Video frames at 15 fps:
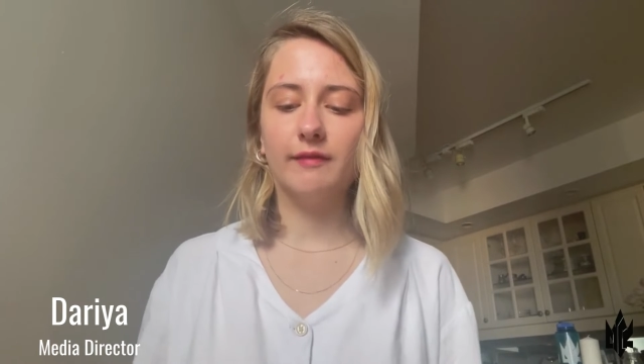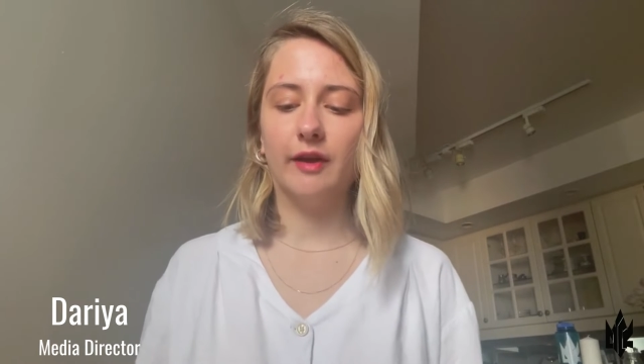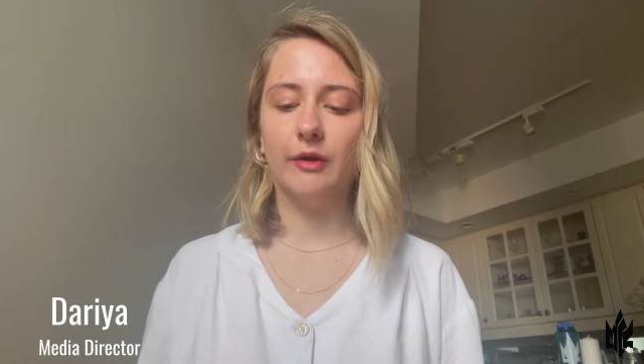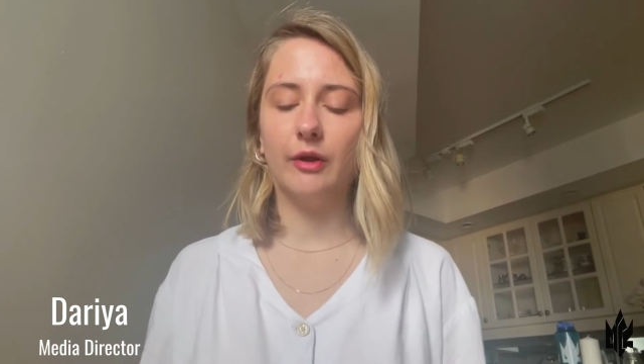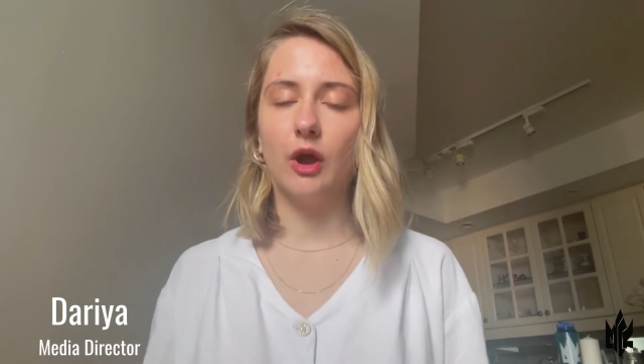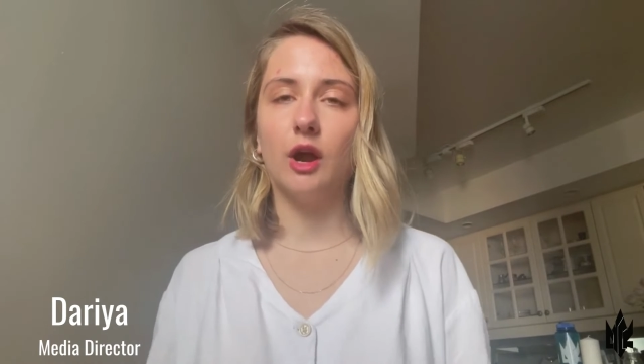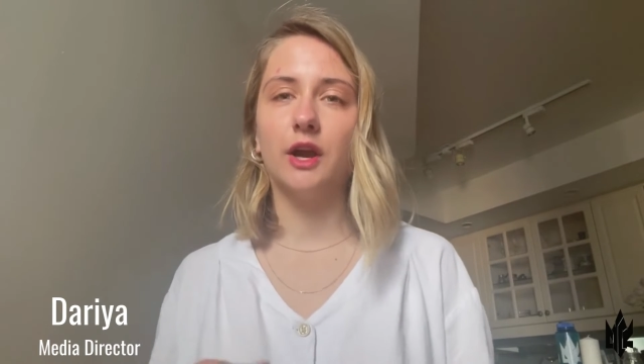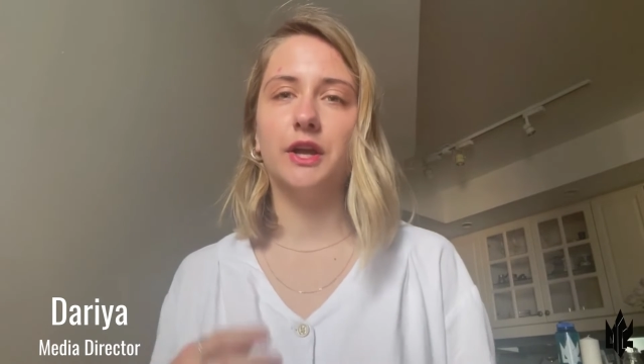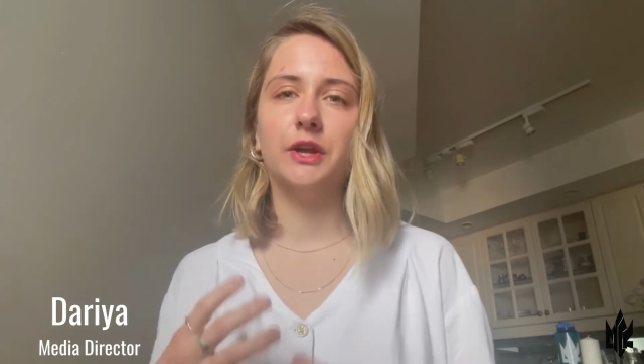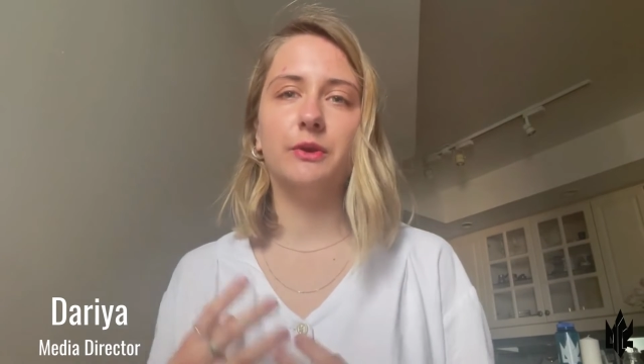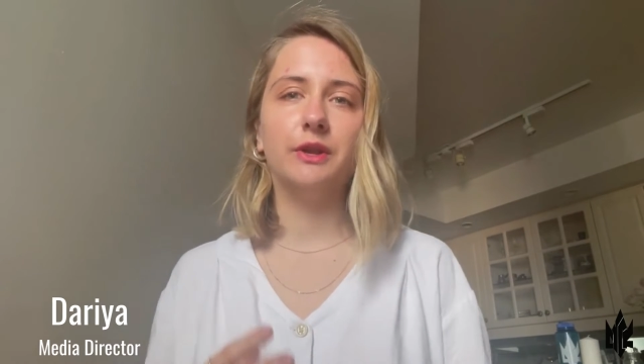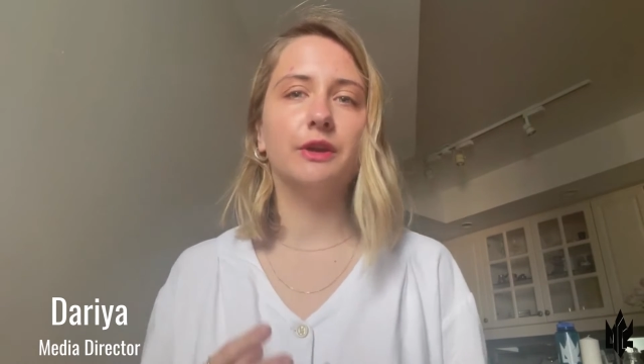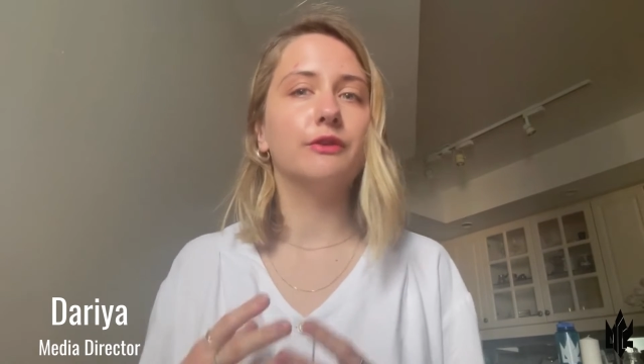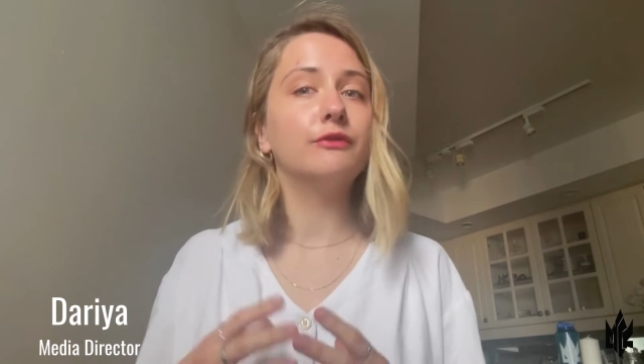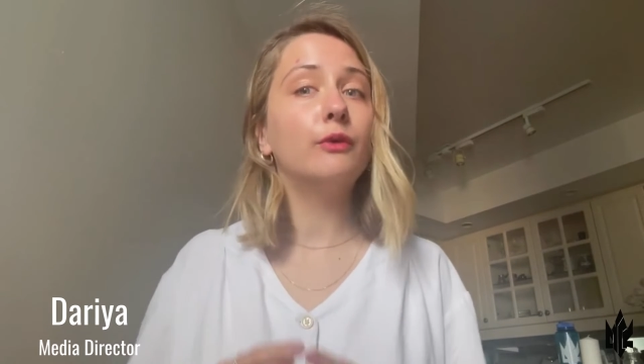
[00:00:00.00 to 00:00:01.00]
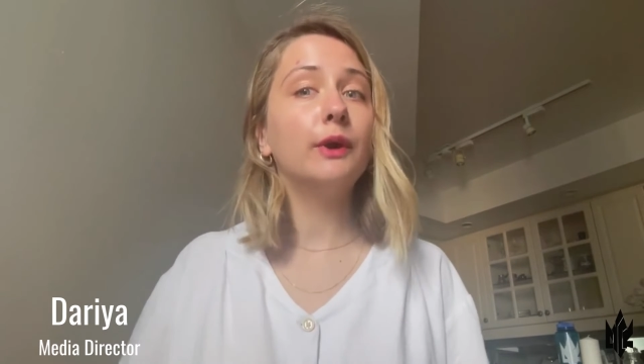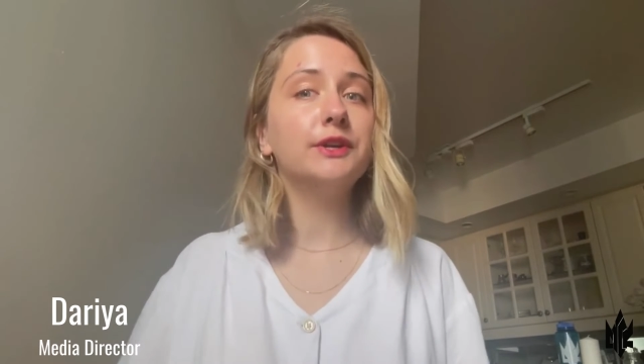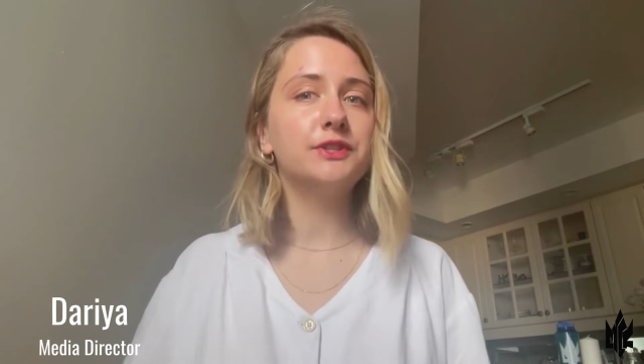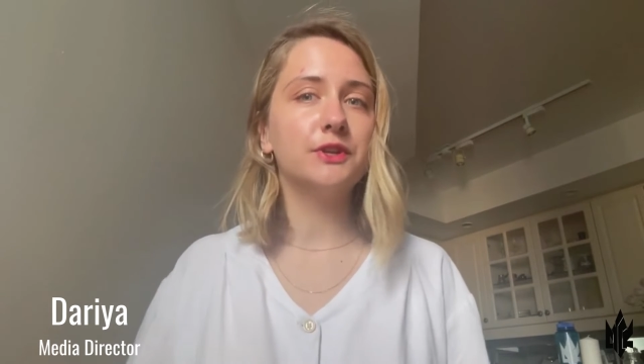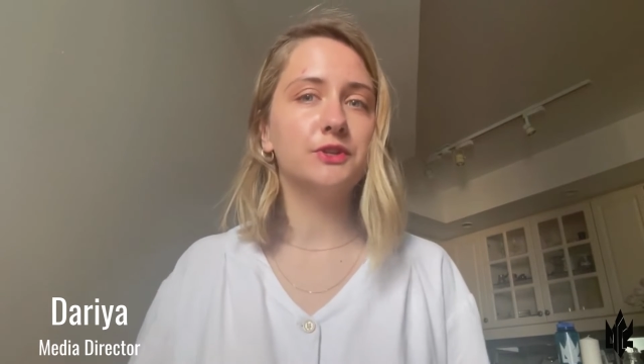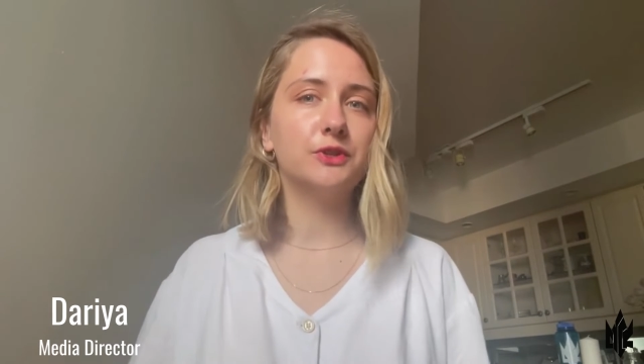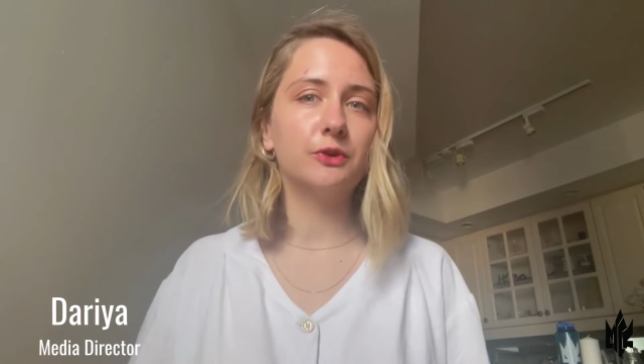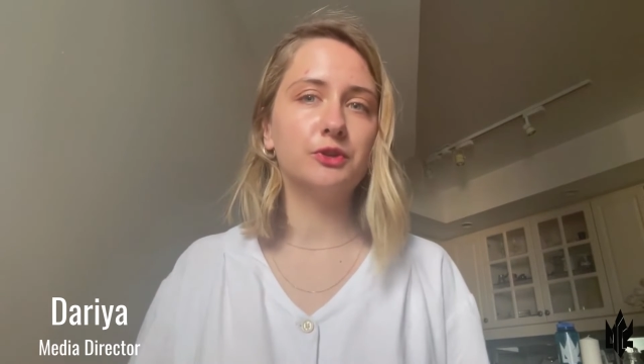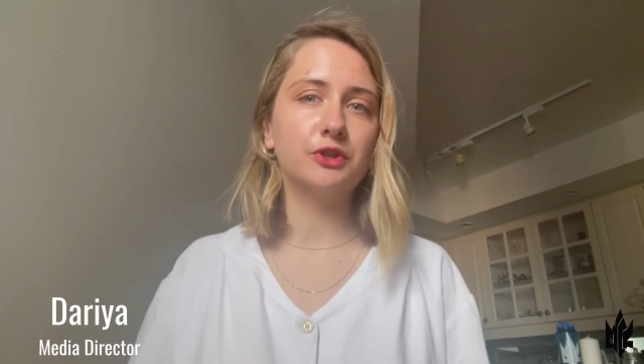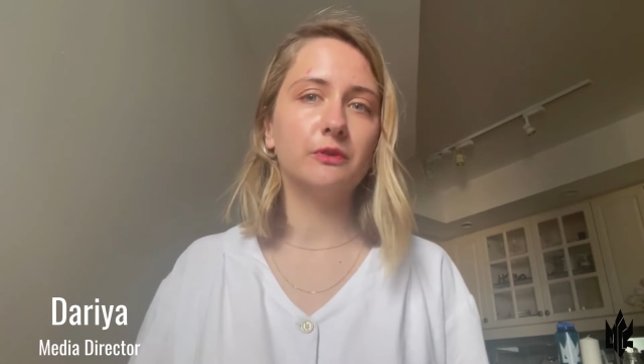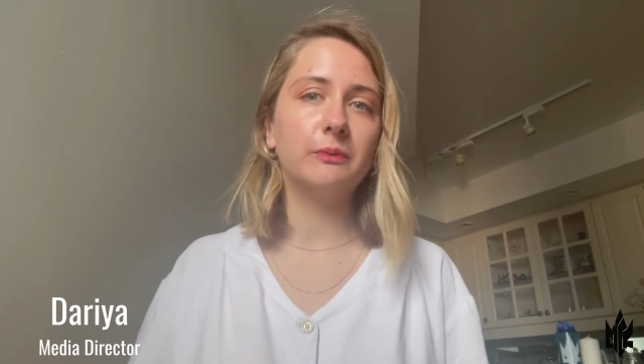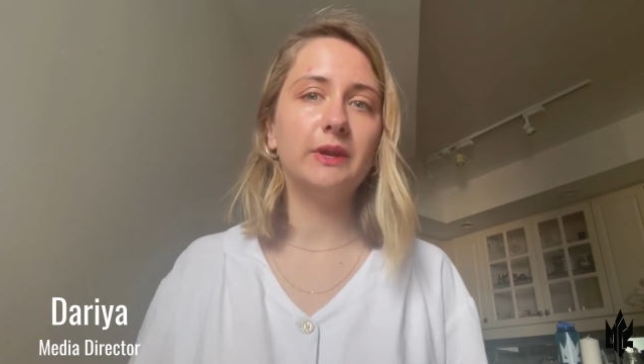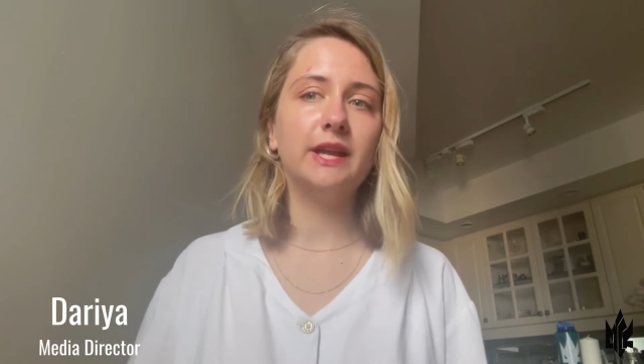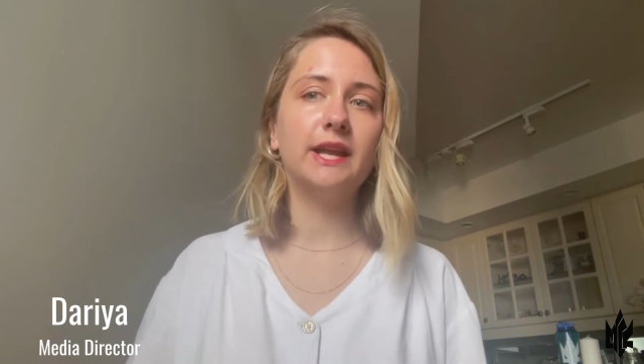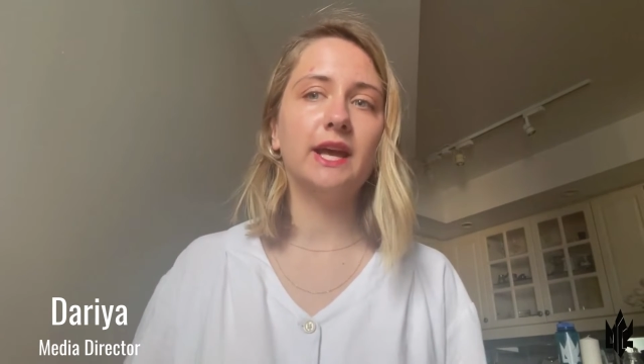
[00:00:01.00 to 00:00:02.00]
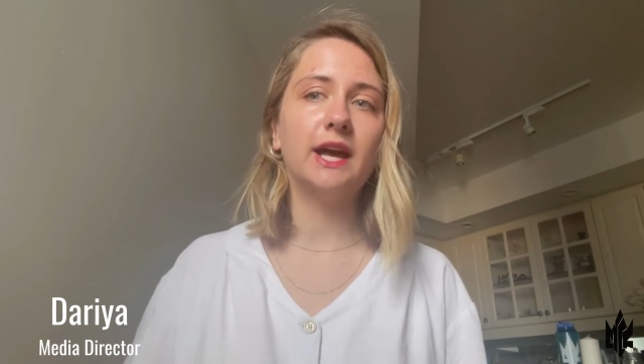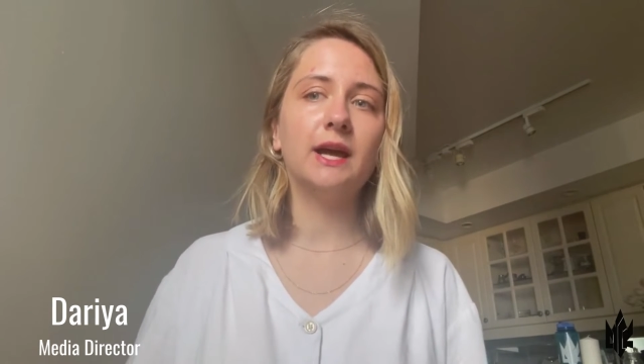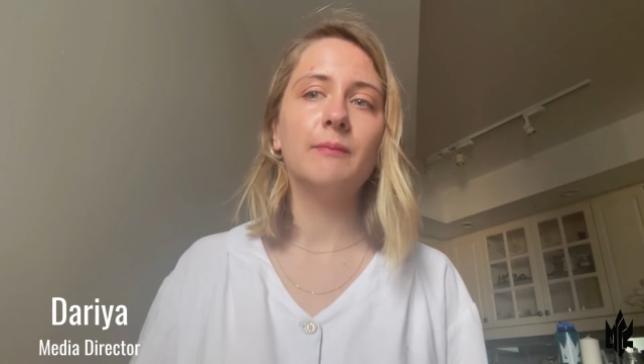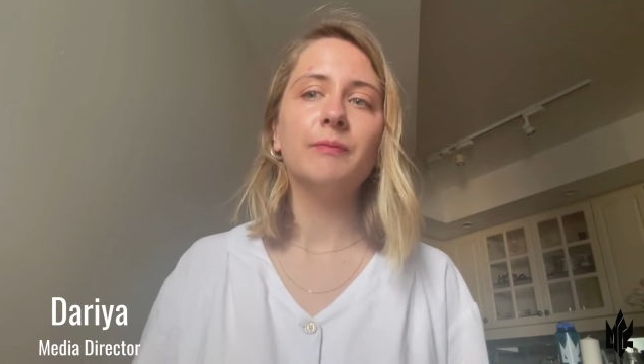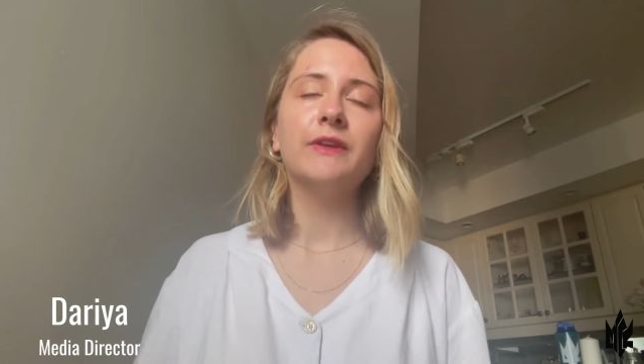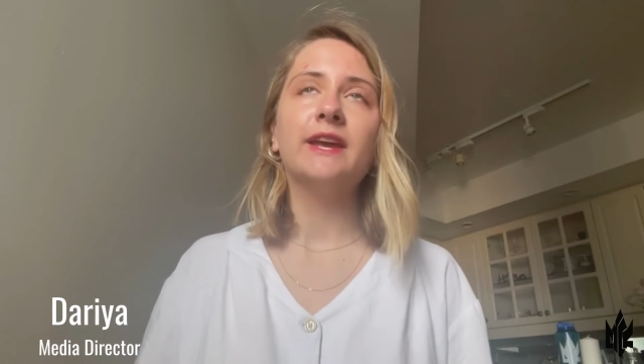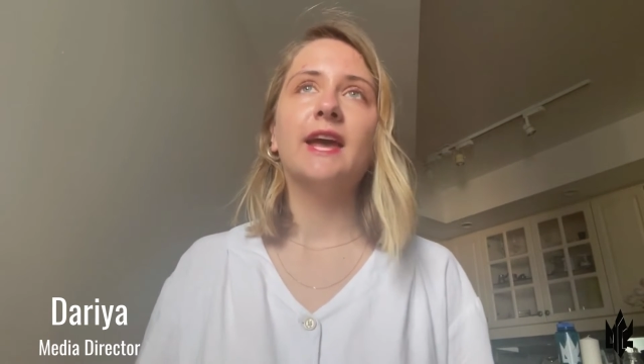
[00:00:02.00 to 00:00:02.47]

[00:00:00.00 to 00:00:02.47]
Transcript: out our unique voice on social media.